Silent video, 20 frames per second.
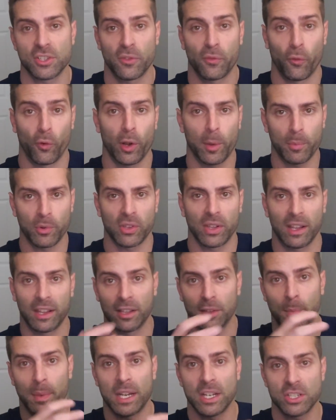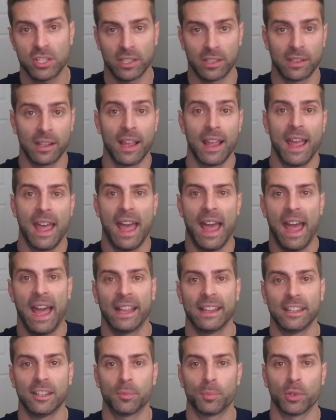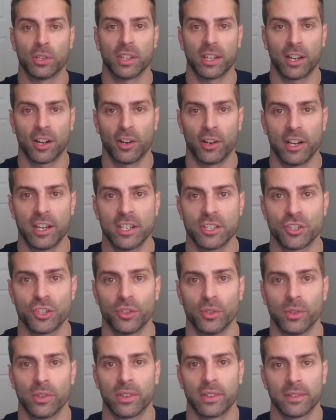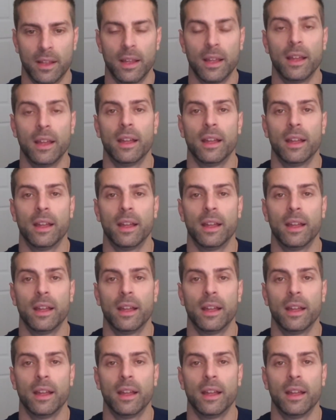40% of these patients had these particular issues.